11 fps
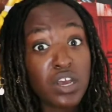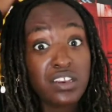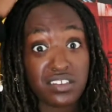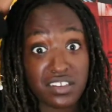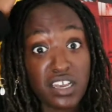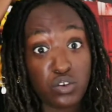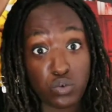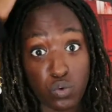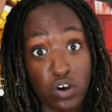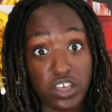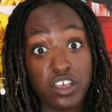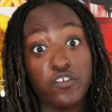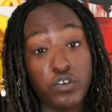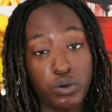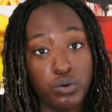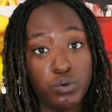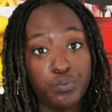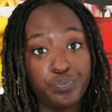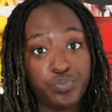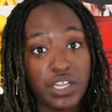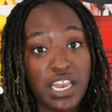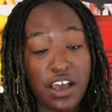You can decide to walk if
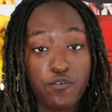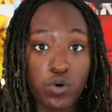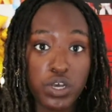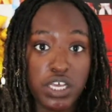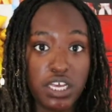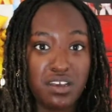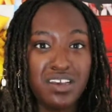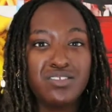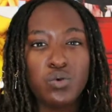you love walking.